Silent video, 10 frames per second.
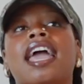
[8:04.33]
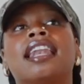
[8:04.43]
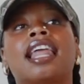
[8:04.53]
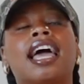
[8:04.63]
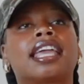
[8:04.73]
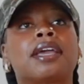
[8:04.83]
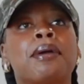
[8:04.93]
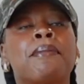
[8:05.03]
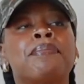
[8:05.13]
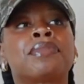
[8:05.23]
And like,
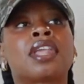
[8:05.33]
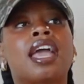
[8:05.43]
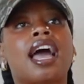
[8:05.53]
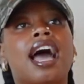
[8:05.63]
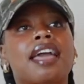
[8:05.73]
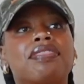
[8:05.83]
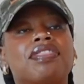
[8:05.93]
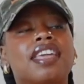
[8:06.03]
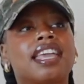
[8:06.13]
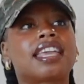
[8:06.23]
I
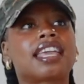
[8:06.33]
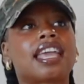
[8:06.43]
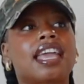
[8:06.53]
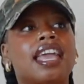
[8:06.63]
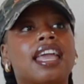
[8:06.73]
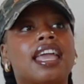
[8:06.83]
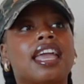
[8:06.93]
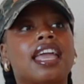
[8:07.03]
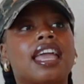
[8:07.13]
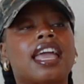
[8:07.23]
think,
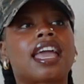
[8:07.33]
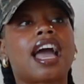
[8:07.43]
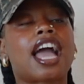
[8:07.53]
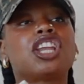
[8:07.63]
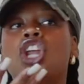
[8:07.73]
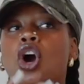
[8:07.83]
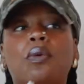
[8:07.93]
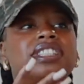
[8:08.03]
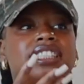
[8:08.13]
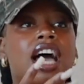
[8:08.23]
I
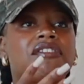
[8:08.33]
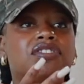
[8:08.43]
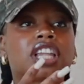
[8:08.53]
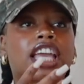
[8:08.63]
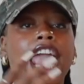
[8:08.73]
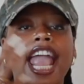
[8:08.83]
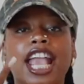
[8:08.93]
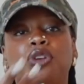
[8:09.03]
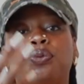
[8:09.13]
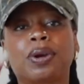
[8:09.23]
know it's not for like
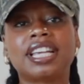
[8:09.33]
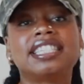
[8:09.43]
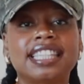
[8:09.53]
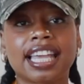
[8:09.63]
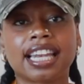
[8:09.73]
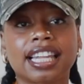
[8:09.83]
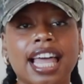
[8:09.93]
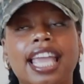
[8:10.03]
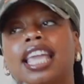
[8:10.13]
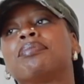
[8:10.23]
a reason,
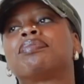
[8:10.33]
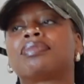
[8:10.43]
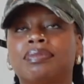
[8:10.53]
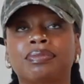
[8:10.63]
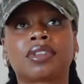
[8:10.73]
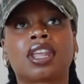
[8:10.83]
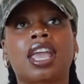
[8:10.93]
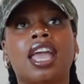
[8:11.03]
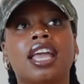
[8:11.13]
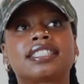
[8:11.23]
like
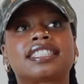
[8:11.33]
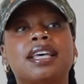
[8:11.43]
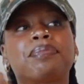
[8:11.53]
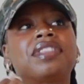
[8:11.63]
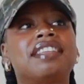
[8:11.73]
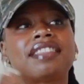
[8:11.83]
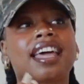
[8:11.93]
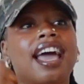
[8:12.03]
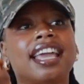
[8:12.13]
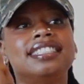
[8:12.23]
something
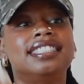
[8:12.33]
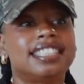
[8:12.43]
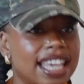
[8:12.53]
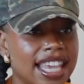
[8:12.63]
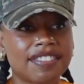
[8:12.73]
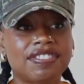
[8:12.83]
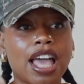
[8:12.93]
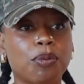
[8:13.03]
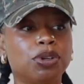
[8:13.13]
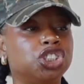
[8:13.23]
that I did
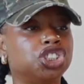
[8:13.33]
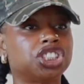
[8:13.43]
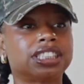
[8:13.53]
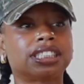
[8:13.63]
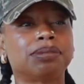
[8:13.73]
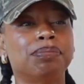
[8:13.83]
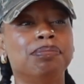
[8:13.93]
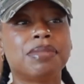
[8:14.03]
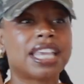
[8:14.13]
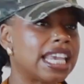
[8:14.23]
that was just
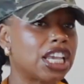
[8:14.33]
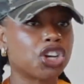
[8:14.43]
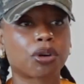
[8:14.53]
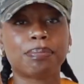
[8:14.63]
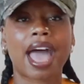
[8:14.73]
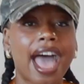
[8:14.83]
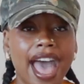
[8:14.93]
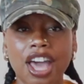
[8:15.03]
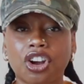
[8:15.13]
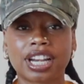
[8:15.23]
mean or
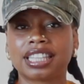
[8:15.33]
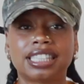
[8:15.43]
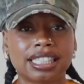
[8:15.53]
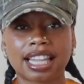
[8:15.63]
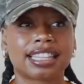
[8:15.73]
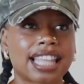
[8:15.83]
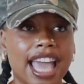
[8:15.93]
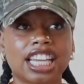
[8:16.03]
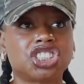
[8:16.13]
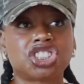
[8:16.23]
bad or anything like
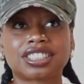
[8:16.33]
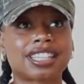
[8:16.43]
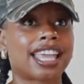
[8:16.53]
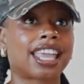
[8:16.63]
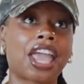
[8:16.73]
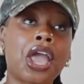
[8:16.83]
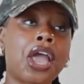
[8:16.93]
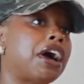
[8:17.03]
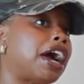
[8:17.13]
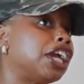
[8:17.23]
that. It's just like,
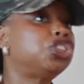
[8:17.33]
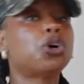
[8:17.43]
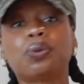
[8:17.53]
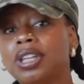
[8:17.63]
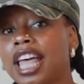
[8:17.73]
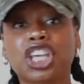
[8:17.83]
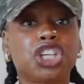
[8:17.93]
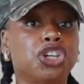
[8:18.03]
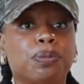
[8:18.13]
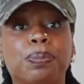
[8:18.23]
I don't like
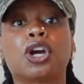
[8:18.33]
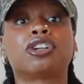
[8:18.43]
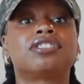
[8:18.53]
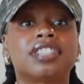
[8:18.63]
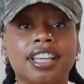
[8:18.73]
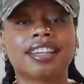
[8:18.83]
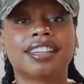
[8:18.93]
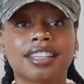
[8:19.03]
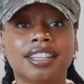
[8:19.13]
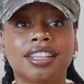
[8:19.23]
your person.
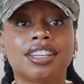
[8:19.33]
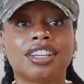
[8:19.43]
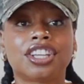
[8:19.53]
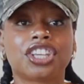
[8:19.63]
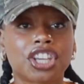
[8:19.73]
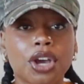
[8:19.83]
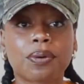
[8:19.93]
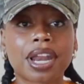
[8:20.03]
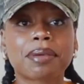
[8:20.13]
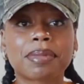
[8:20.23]
You know
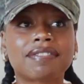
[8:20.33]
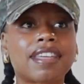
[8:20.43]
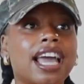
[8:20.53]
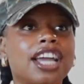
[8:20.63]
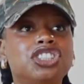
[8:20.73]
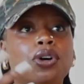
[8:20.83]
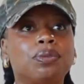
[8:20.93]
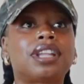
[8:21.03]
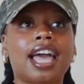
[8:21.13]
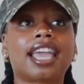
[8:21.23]
what I mean? Like, I
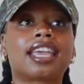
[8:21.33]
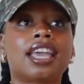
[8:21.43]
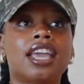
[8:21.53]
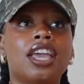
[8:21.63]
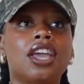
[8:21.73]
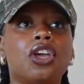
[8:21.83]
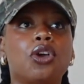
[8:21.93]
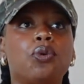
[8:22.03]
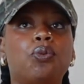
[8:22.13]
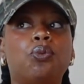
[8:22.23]
don't like
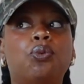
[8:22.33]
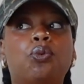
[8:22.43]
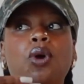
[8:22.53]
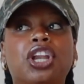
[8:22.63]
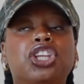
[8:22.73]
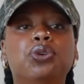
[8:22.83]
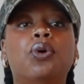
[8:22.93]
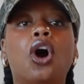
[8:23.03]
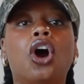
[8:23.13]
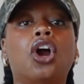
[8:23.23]
what
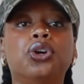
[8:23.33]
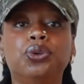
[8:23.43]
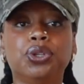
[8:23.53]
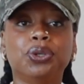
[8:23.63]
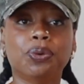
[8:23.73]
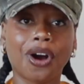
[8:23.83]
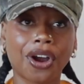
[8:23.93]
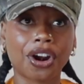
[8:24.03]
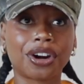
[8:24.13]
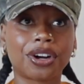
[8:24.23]
you are, who you
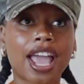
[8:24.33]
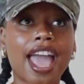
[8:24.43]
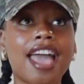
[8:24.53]
are.